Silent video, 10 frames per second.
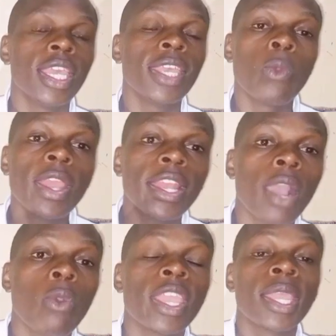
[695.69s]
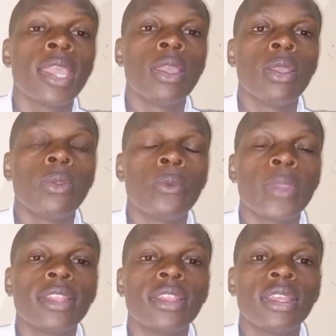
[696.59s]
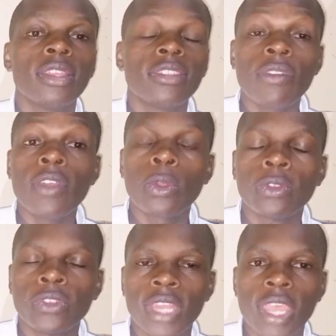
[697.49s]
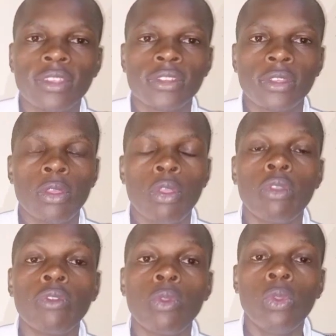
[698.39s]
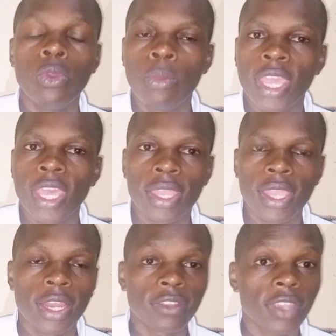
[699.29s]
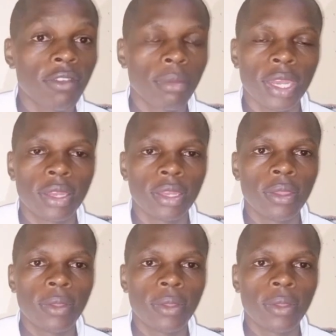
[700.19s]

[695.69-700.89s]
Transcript: he went away with several stakes of Uhuru Muigai Kenyatta's government.